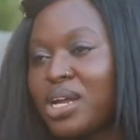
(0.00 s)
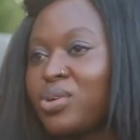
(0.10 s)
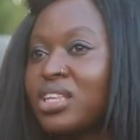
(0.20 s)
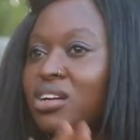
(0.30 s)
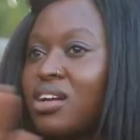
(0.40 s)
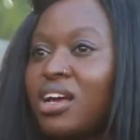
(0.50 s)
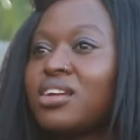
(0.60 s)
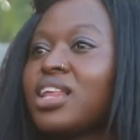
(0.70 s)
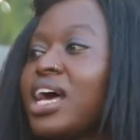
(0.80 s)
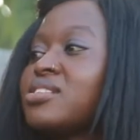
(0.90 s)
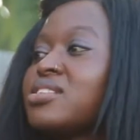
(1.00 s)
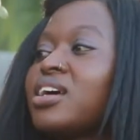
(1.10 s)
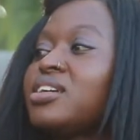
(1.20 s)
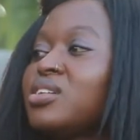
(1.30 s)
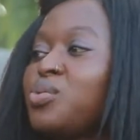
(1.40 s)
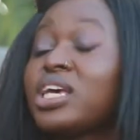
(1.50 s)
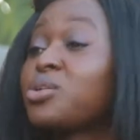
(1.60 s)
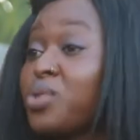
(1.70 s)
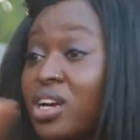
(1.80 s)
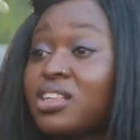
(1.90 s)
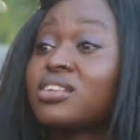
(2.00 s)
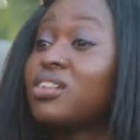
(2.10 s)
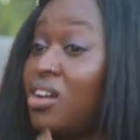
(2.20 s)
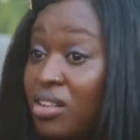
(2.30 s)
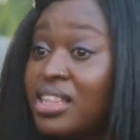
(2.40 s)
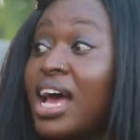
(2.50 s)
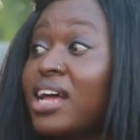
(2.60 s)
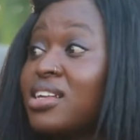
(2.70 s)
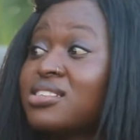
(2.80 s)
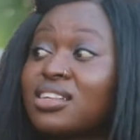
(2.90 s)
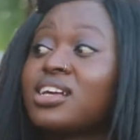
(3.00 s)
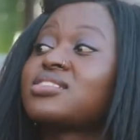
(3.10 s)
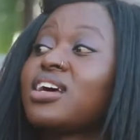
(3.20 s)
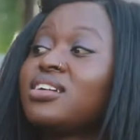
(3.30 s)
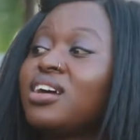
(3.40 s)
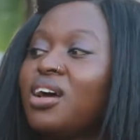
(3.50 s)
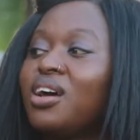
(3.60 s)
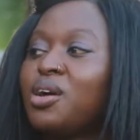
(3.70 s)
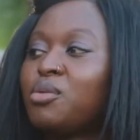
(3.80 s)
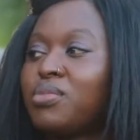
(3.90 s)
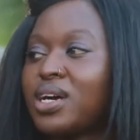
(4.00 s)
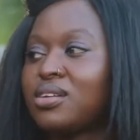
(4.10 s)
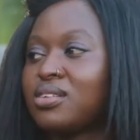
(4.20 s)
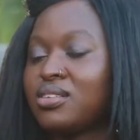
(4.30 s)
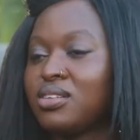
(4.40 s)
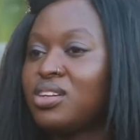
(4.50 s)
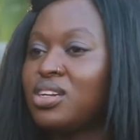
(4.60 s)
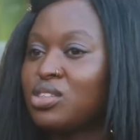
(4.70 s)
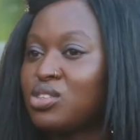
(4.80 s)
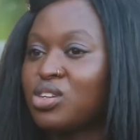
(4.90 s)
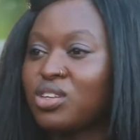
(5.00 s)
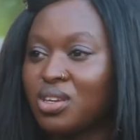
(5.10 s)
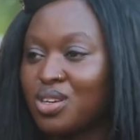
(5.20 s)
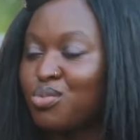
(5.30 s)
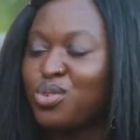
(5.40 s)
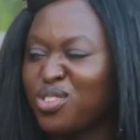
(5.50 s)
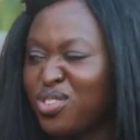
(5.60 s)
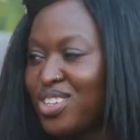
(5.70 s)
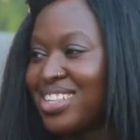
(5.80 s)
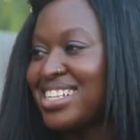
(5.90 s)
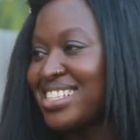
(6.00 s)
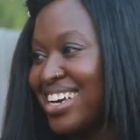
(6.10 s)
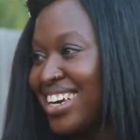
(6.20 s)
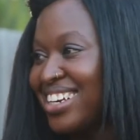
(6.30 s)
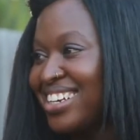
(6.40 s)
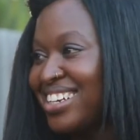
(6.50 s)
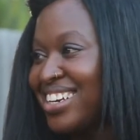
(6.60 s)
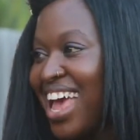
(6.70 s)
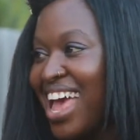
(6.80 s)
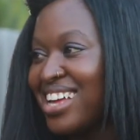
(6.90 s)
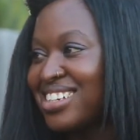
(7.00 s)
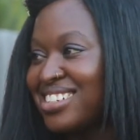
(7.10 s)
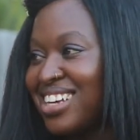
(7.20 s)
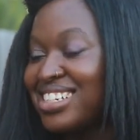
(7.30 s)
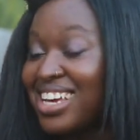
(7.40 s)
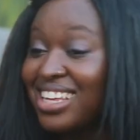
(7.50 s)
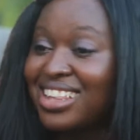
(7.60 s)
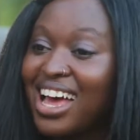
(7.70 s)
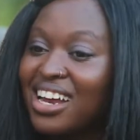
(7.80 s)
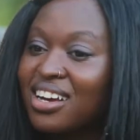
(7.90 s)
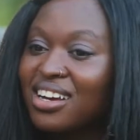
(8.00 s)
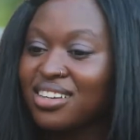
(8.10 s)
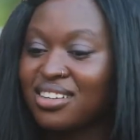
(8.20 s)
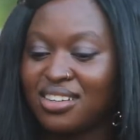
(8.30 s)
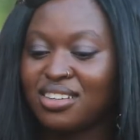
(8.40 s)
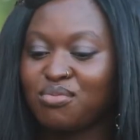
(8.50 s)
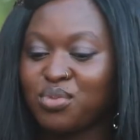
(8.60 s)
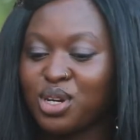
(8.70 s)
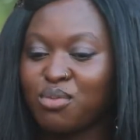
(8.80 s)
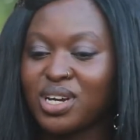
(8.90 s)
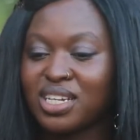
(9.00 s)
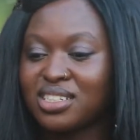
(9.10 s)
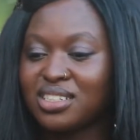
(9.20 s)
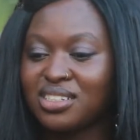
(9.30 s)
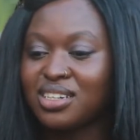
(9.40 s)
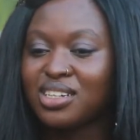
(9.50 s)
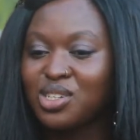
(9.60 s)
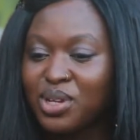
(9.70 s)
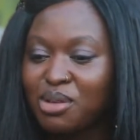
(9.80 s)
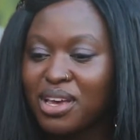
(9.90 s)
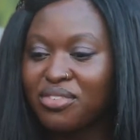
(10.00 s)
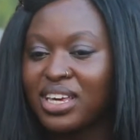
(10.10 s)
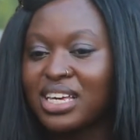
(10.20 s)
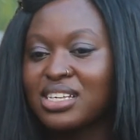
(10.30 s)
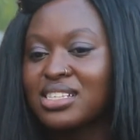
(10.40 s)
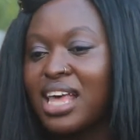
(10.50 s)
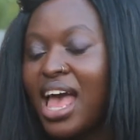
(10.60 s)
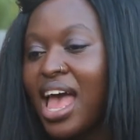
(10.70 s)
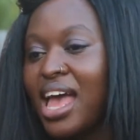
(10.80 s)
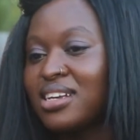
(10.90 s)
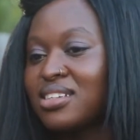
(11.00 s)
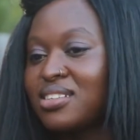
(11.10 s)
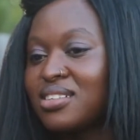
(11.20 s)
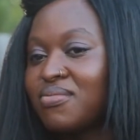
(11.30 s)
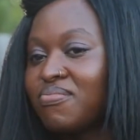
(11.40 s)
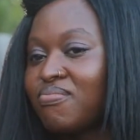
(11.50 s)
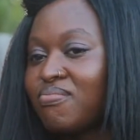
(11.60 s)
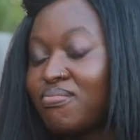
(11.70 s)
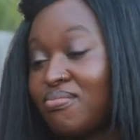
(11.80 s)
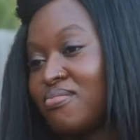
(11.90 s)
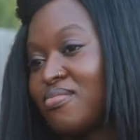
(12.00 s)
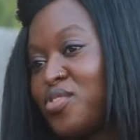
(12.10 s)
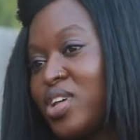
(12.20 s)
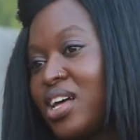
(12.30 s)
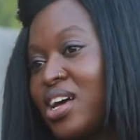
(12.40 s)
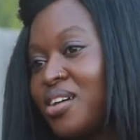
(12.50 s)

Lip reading: what they look like on the outside, we can work on that. That's on the outside. Yeah. But you need to know that you're beautiful on the inside. Yeah, and absolutely. I take that, pretty much twiddle my fingers, and voila.